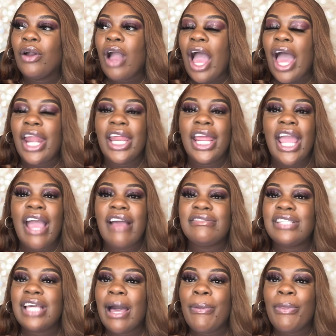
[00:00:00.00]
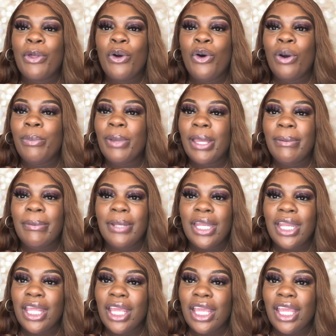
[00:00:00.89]
I didn't have time to call baby
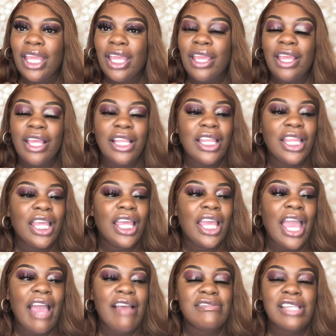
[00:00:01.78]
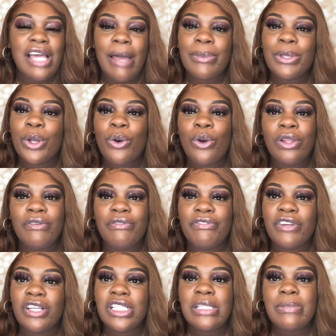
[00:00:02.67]
D. Didn't have time to call her
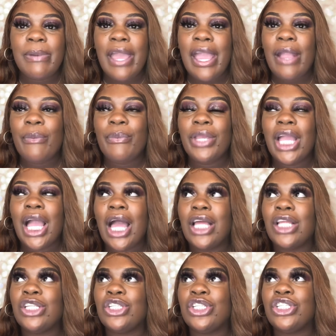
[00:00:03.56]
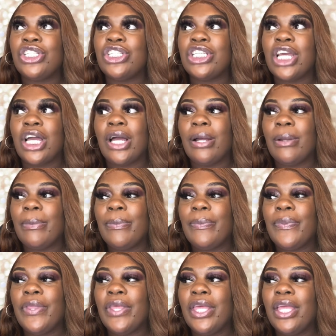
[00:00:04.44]
friends back. We got
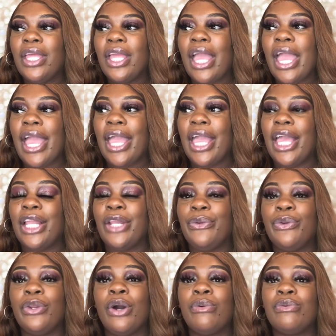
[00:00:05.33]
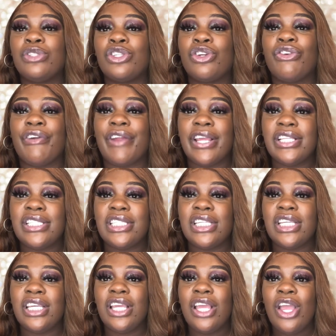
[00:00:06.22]
jumped. And you know what's
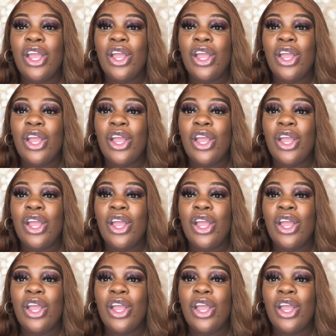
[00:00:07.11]
crazy?